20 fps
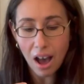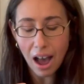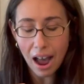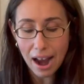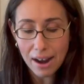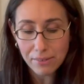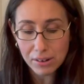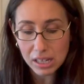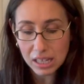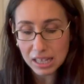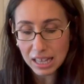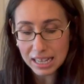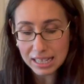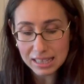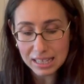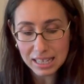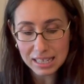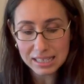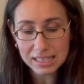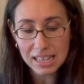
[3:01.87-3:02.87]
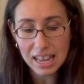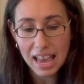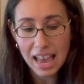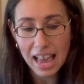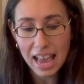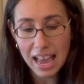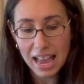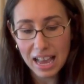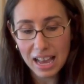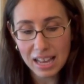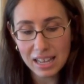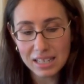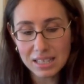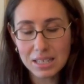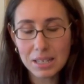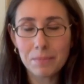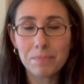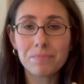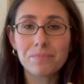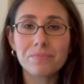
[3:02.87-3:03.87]
I really like this, and
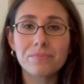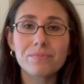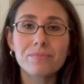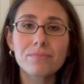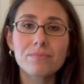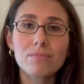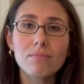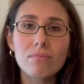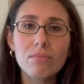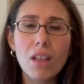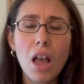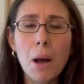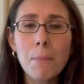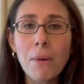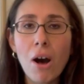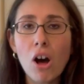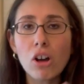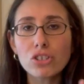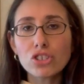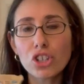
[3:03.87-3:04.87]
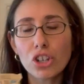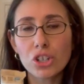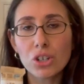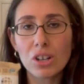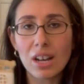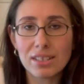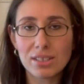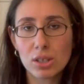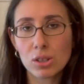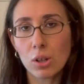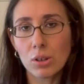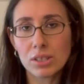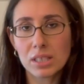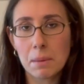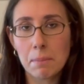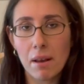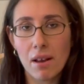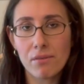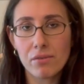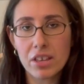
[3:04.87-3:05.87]
I'll show you guys a
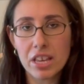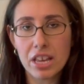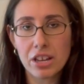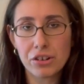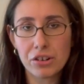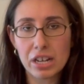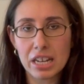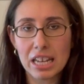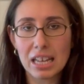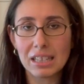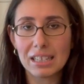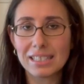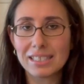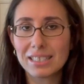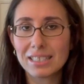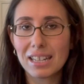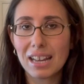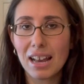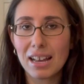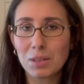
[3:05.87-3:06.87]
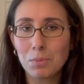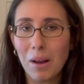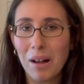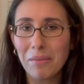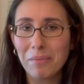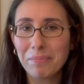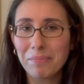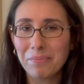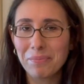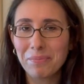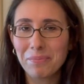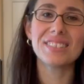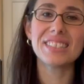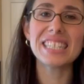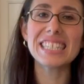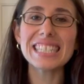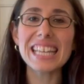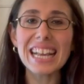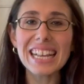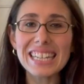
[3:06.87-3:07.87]
close-up of the ingredient list as well. The
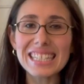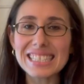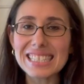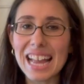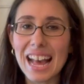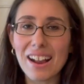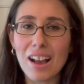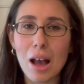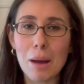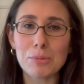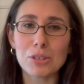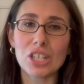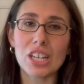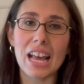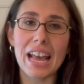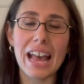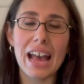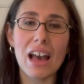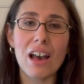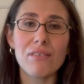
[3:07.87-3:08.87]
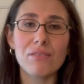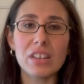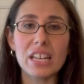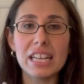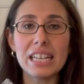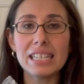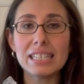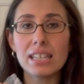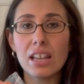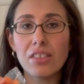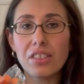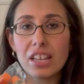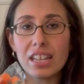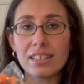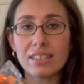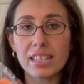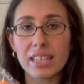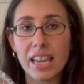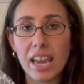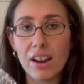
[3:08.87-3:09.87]
second snack option I have is
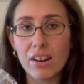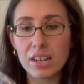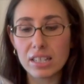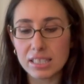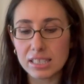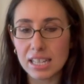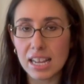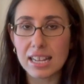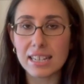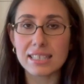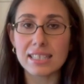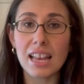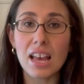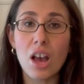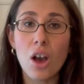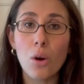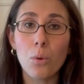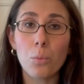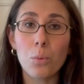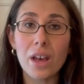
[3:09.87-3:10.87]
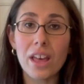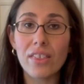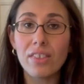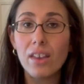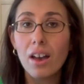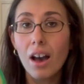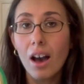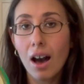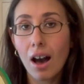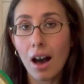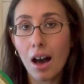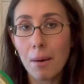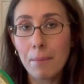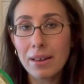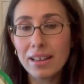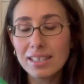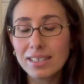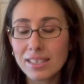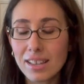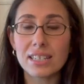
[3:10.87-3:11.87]
these carrot sticks with
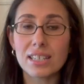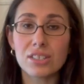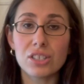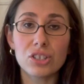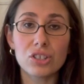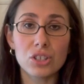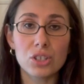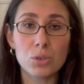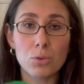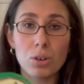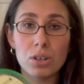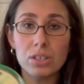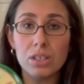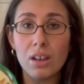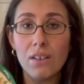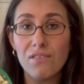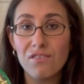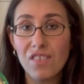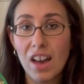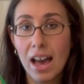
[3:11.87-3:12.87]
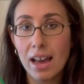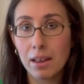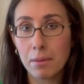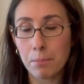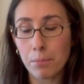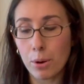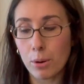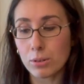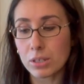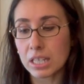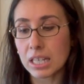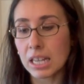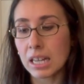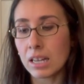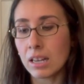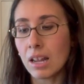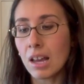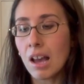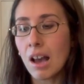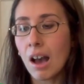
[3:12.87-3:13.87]
hummus. Is a good source of fat and protein.